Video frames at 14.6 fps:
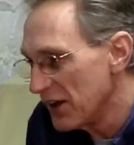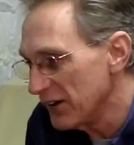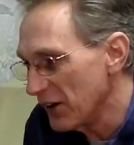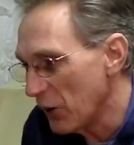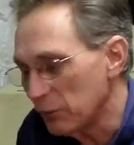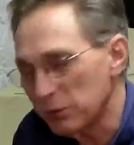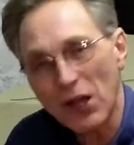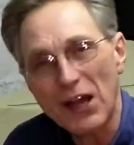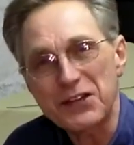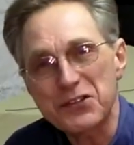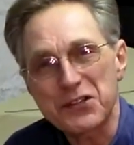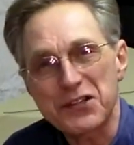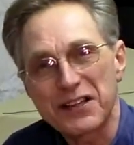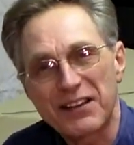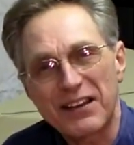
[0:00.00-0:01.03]
you know,
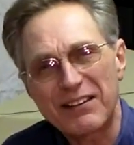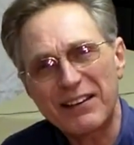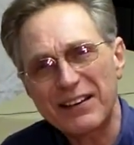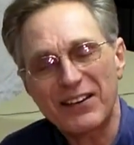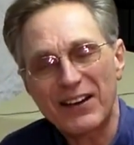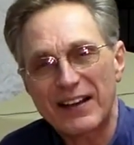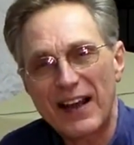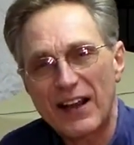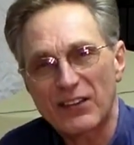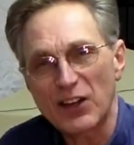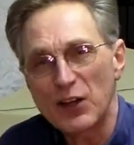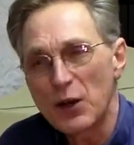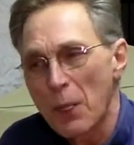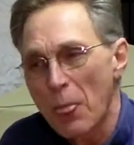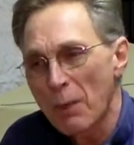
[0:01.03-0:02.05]
appliances and th things like that
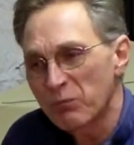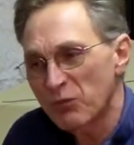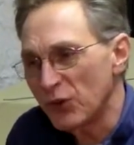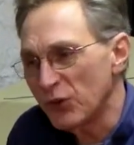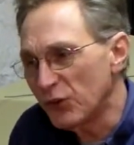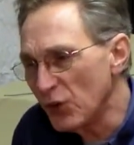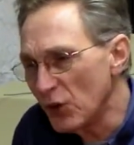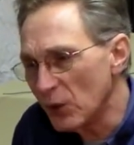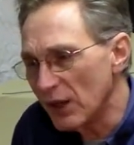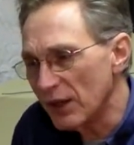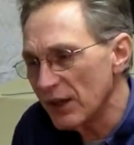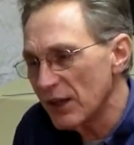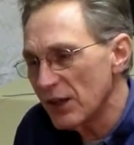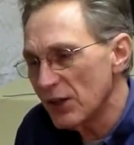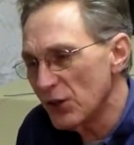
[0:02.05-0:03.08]
that to do it
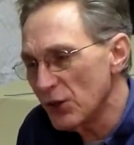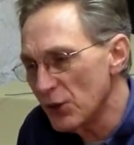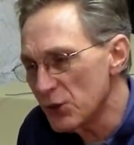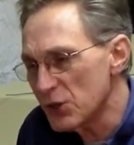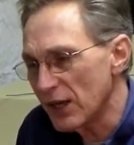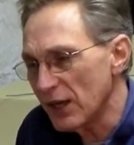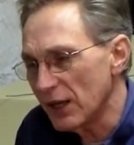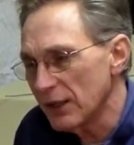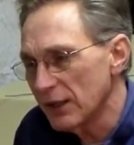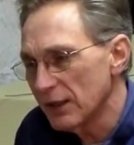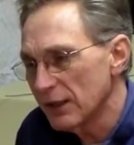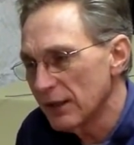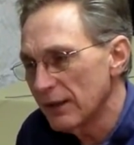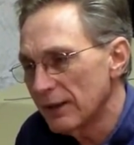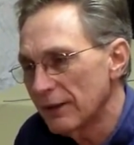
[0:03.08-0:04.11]
using
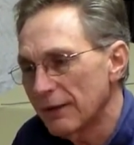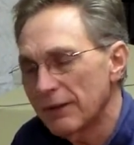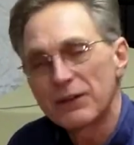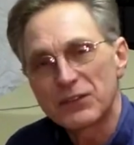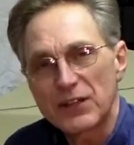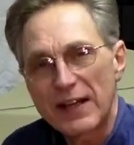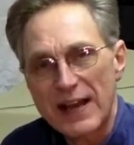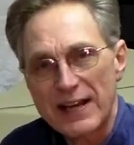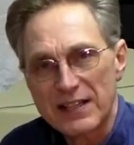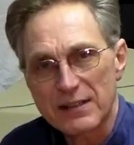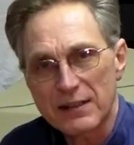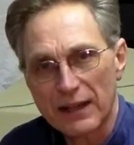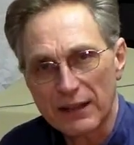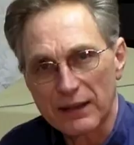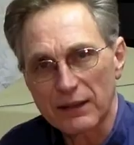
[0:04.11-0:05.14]
today's
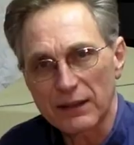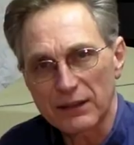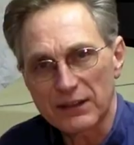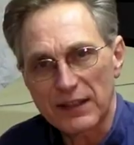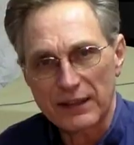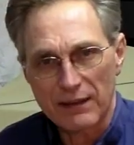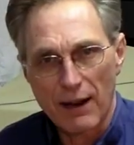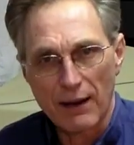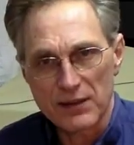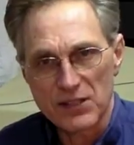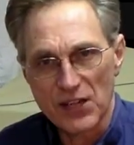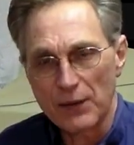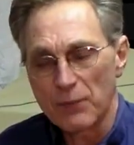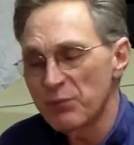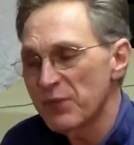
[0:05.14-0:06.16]
uh,
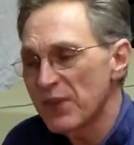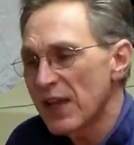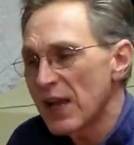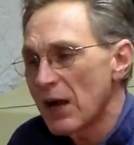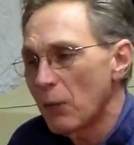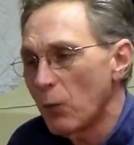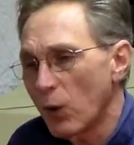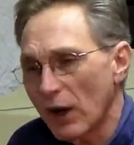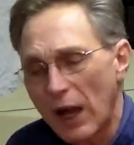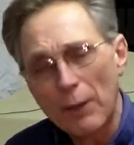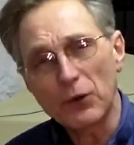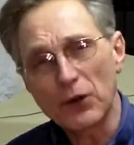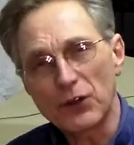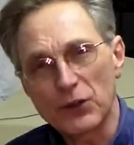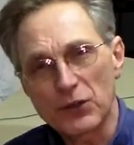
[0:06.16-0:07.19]
technology. What I'm
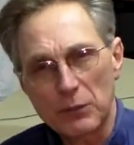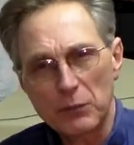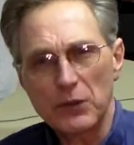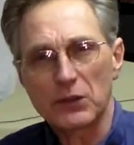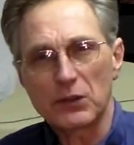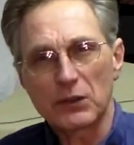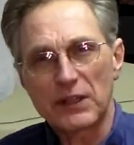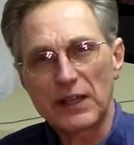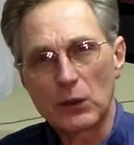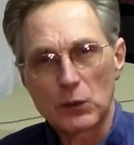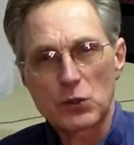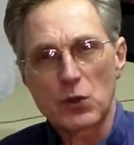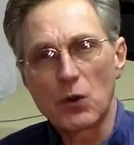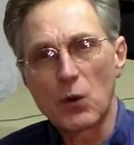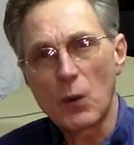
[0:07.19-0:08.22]
going to do is I'm going to do it the old
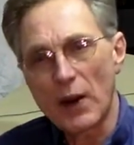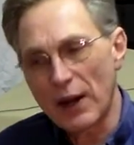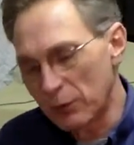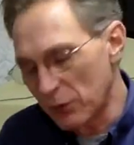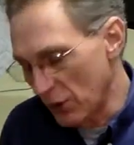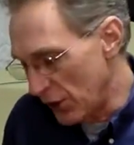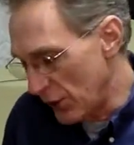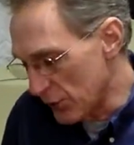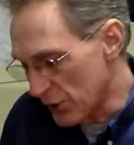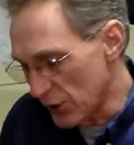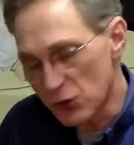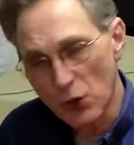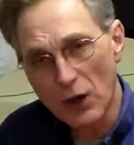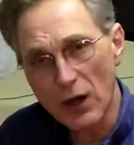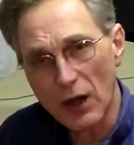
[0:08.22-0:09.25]
school way. I'm going to use a
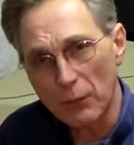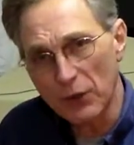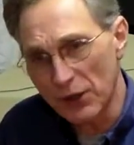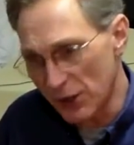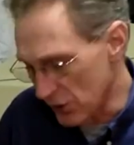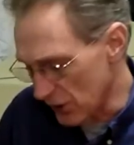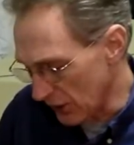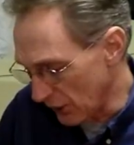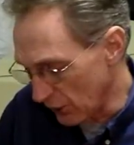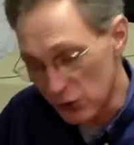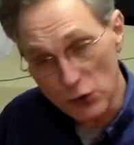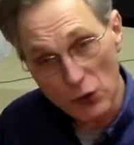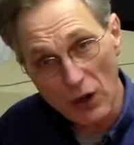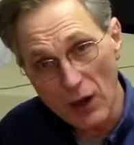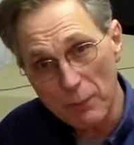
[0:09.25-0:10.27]
drum. I'm going to use a little
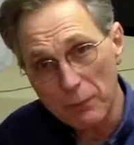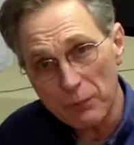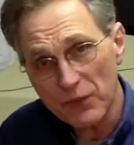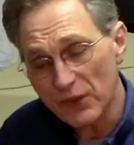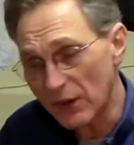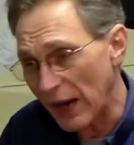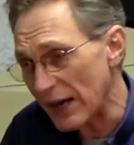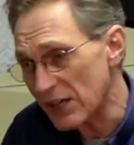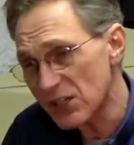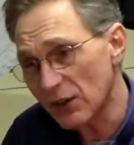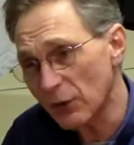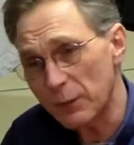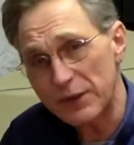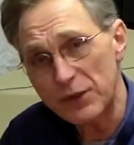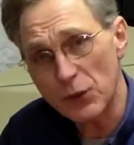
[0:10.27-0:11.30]
drum. Actually,
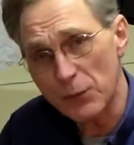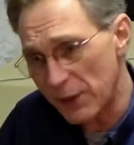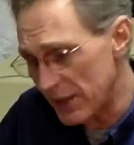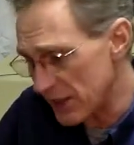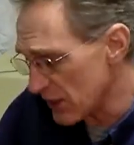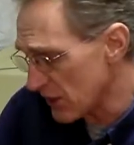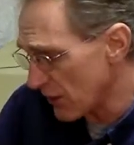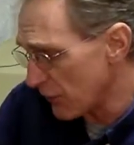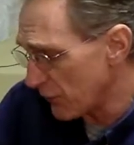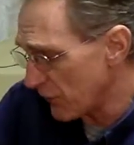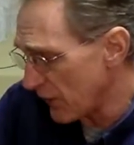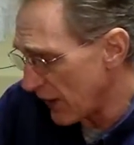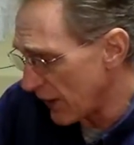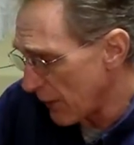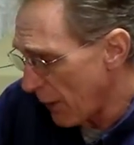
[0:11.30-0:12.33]
it'll be two pieces of
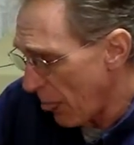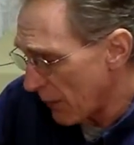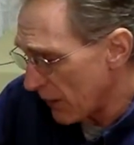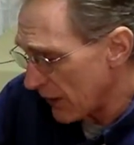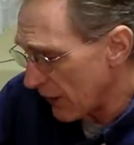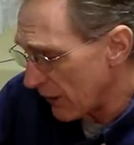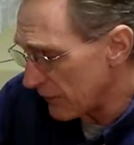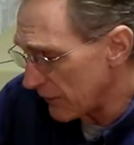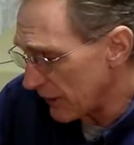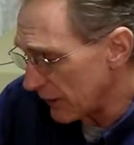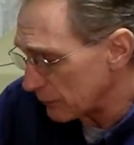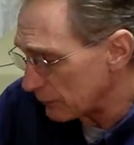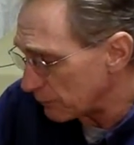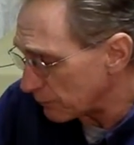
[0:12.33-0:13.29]
uh, of uh,